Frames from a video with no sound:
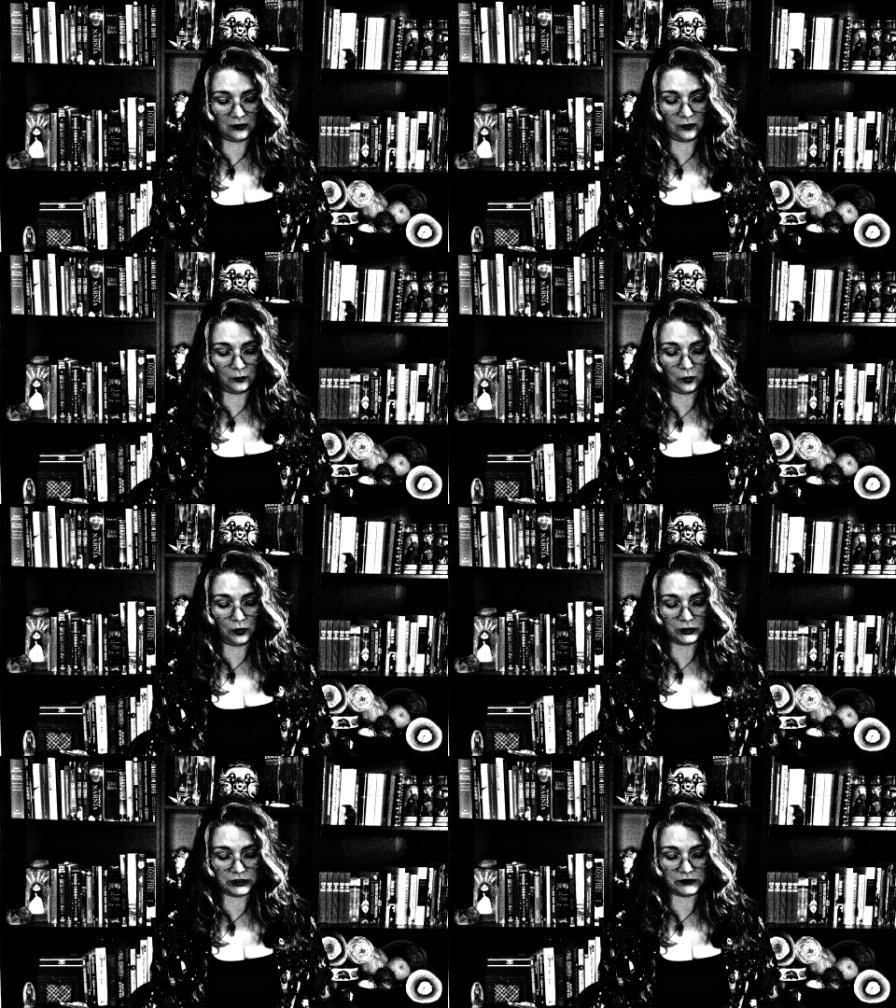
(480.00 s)
the
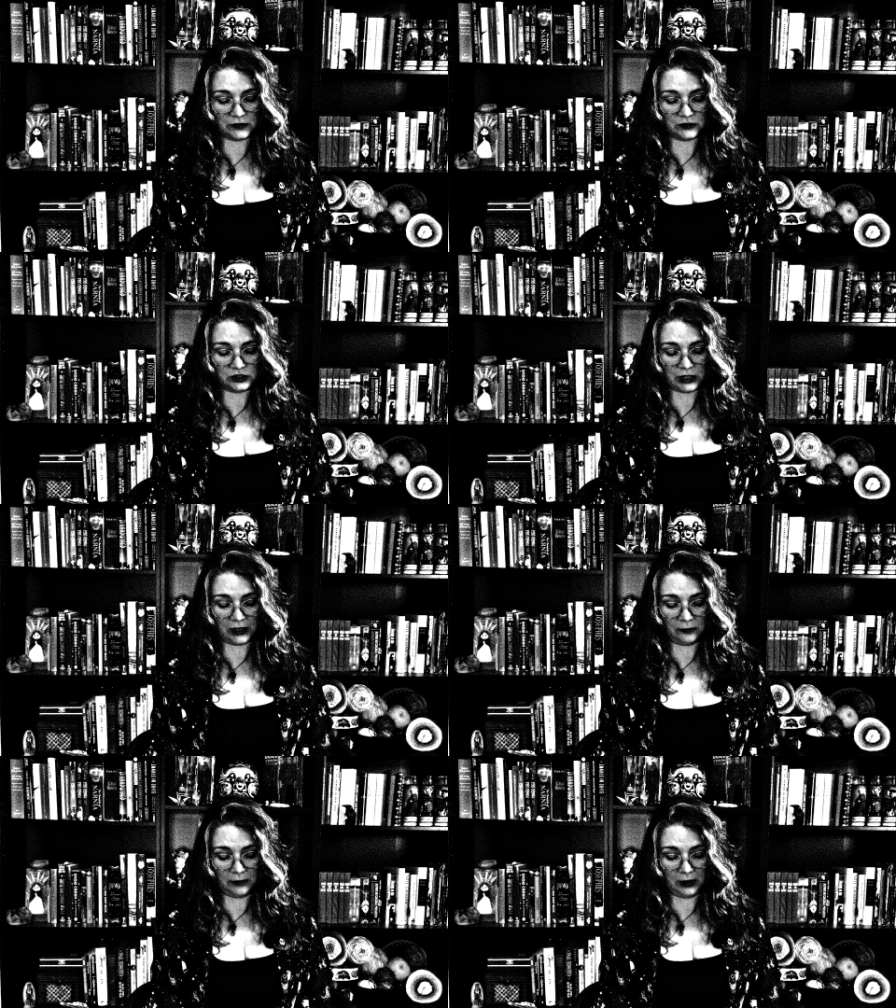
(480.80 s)
porch, I saw the
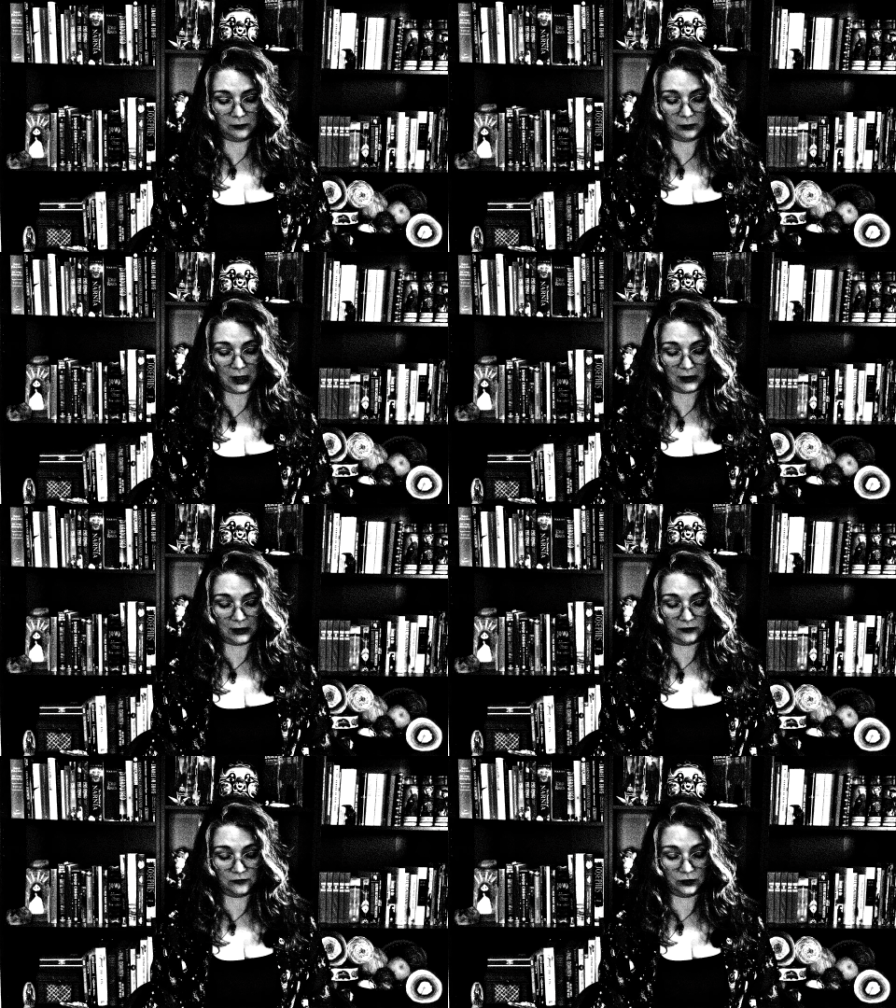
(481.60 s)
Shadow Man blocking
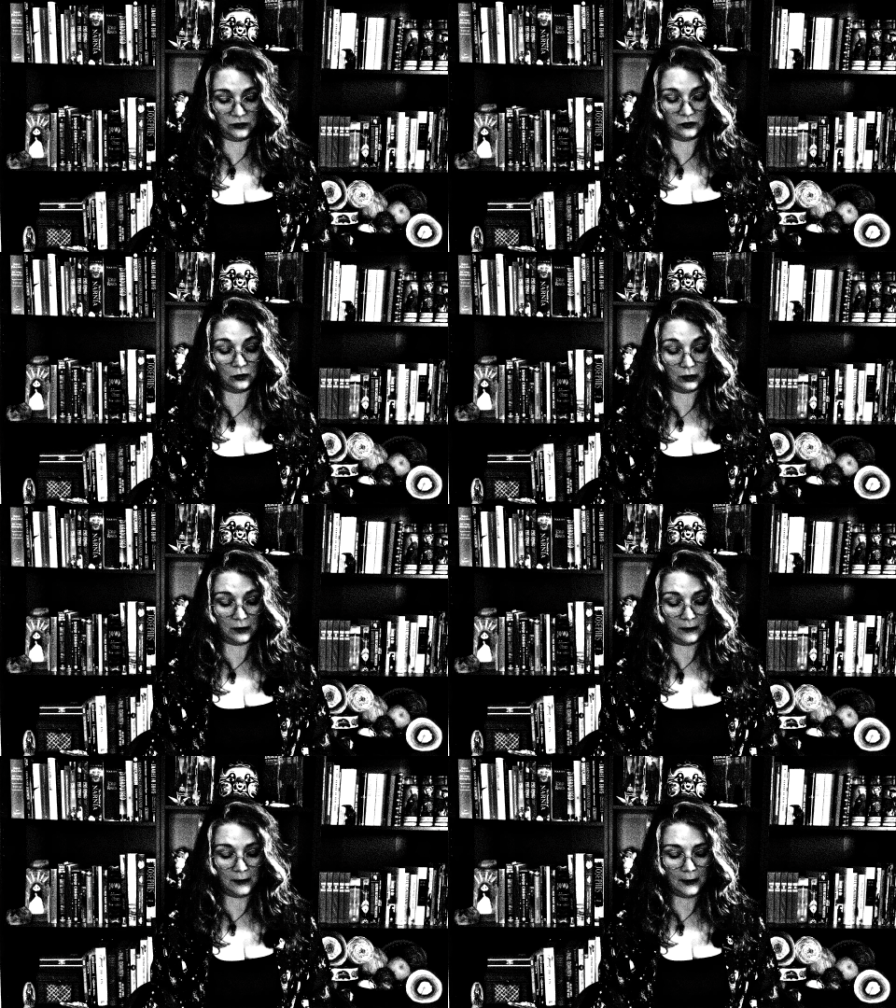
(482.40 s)
the front door.
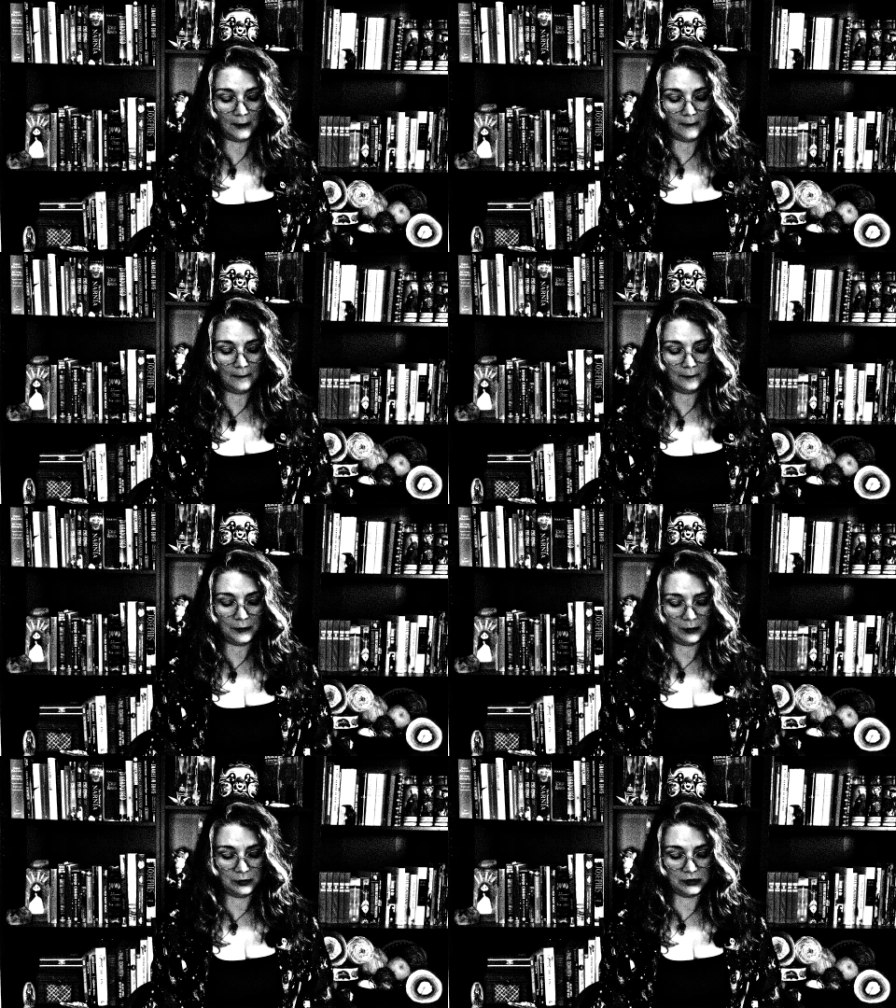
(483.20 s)

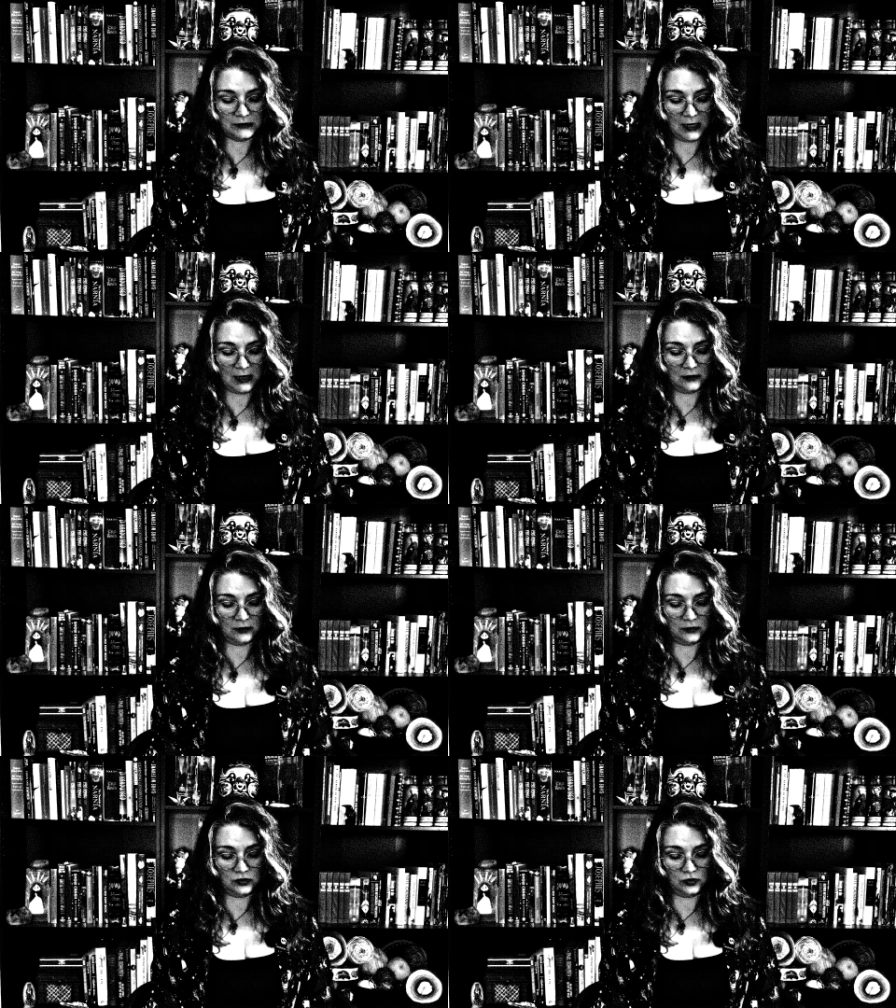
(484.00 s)
He put his hand on
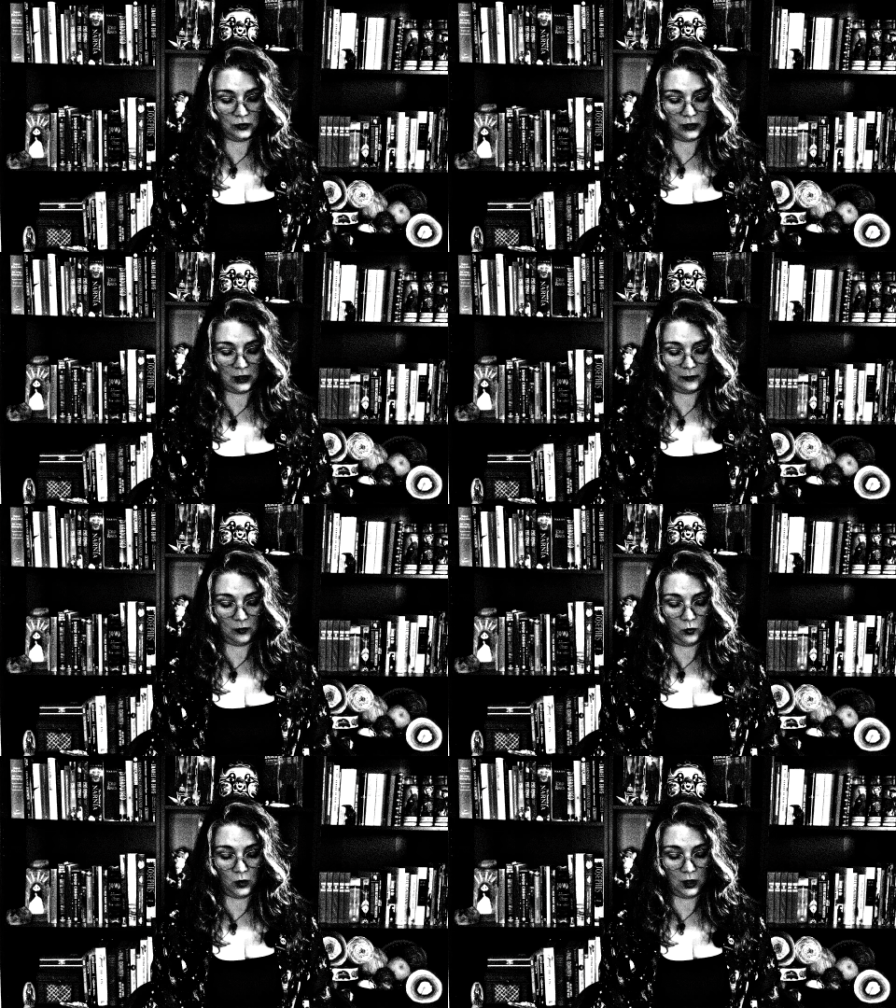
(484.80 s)
the doorknob
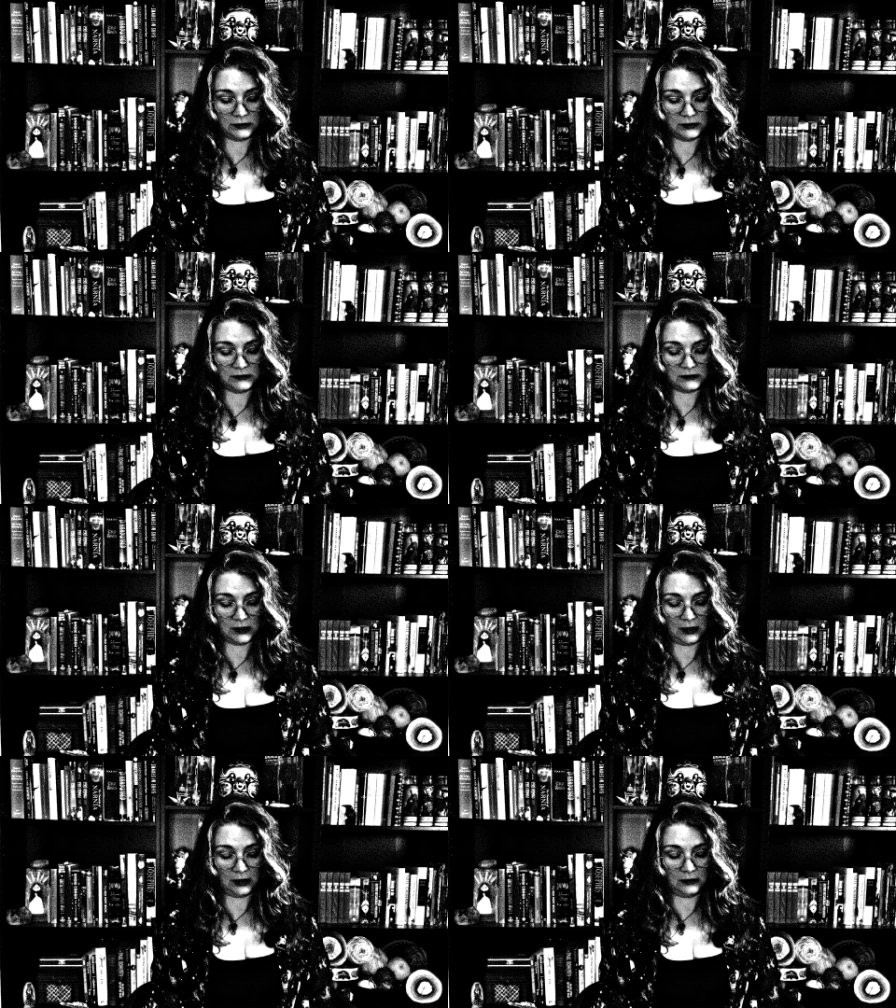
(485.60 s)
and walked
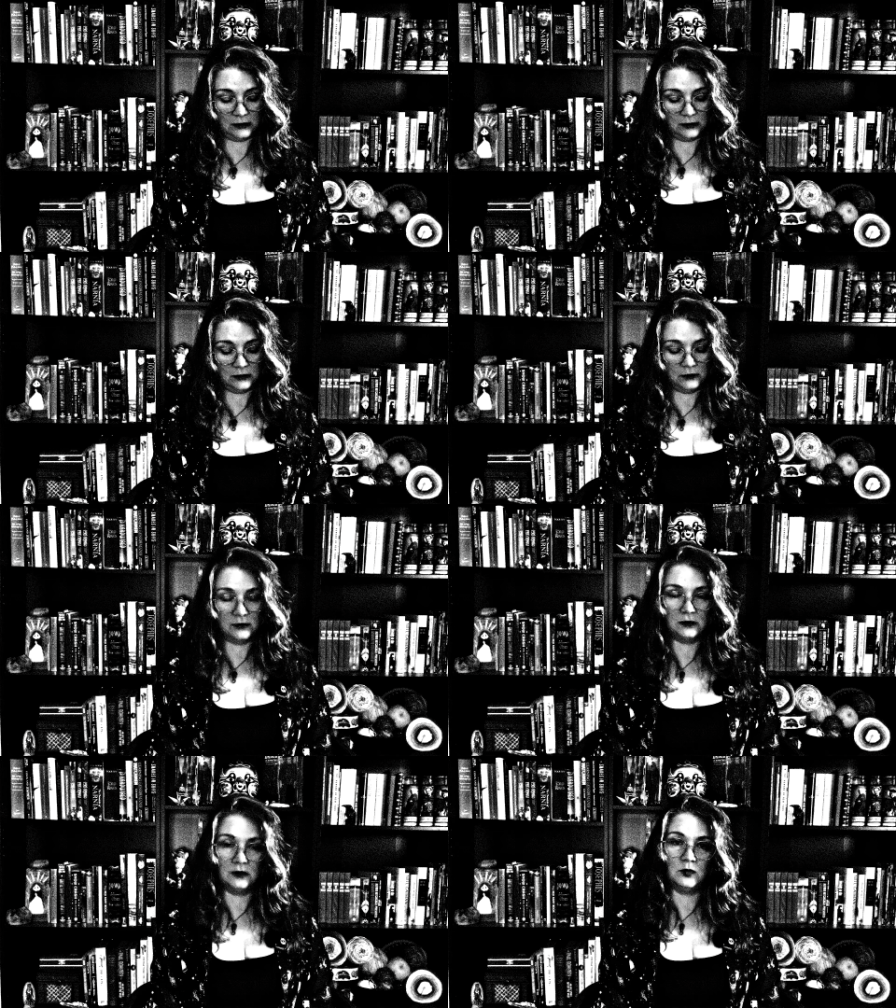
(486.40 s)
inside,
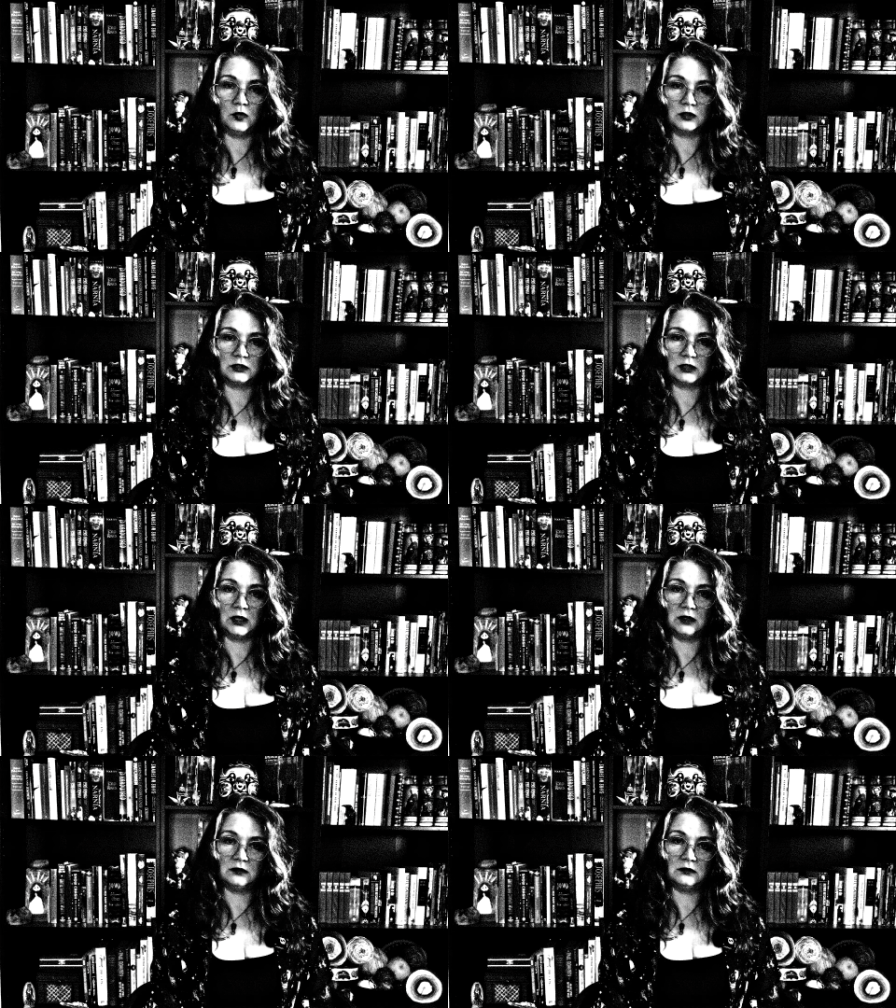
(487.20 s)
and the porch
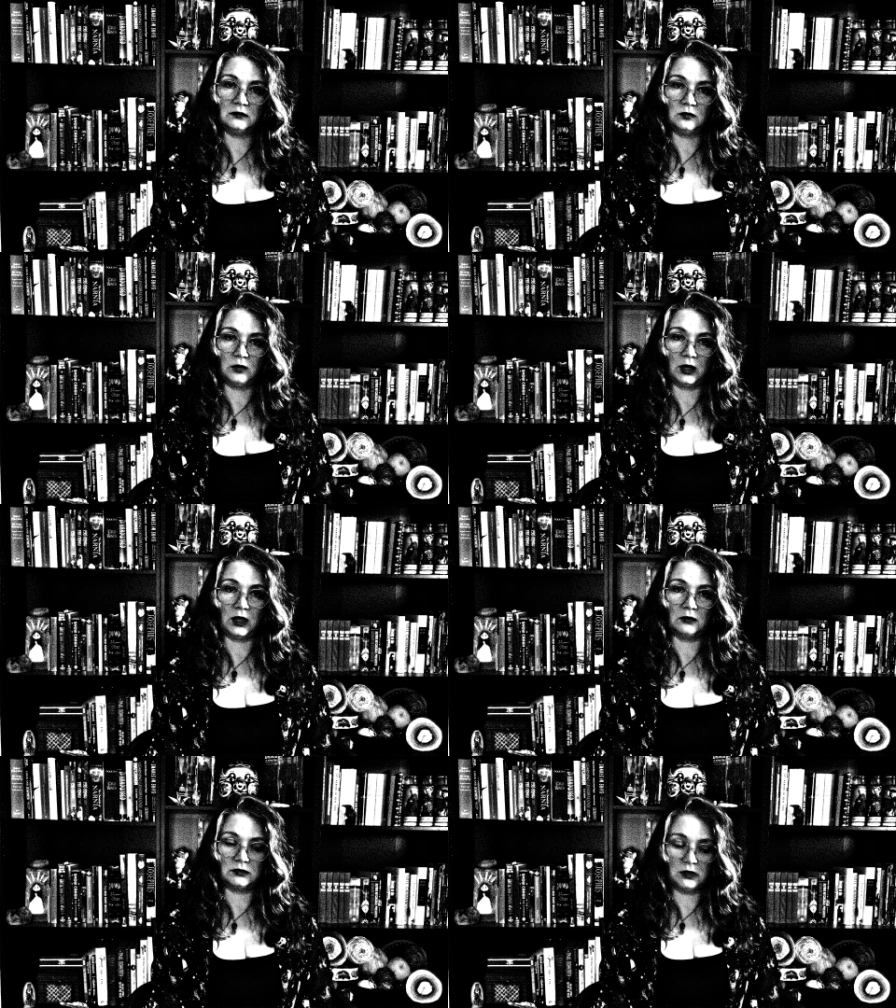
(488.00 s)
light went
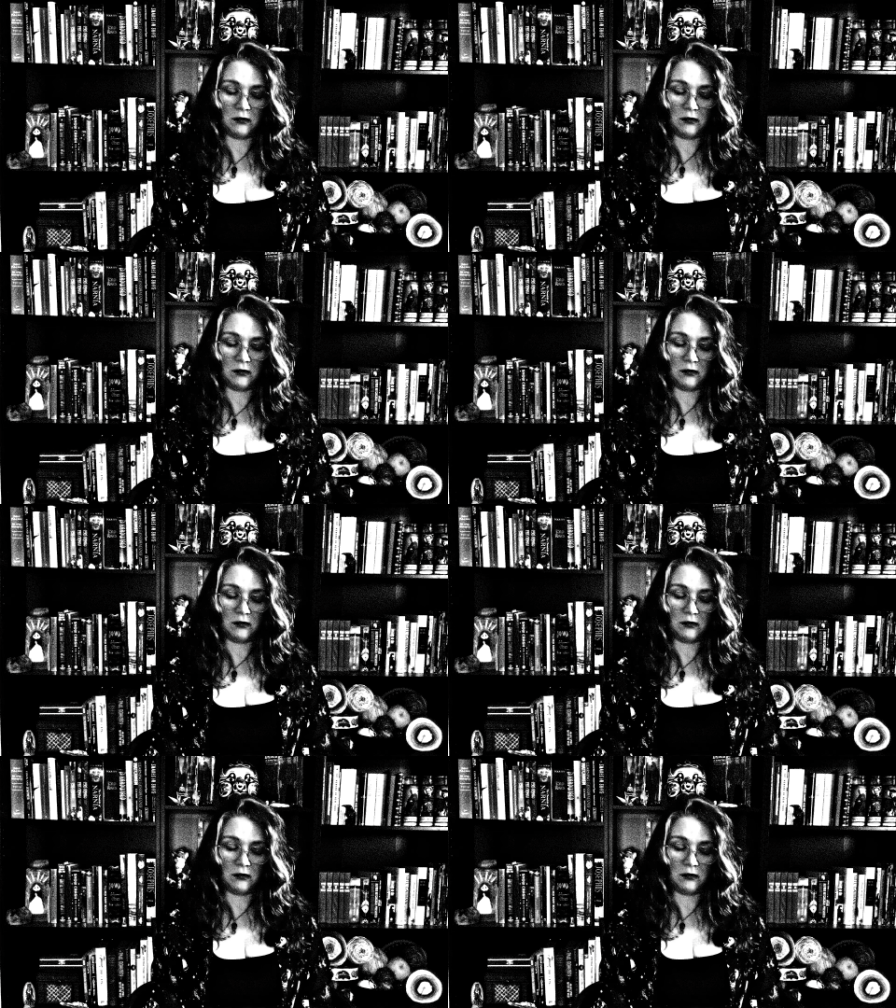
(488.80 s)
out.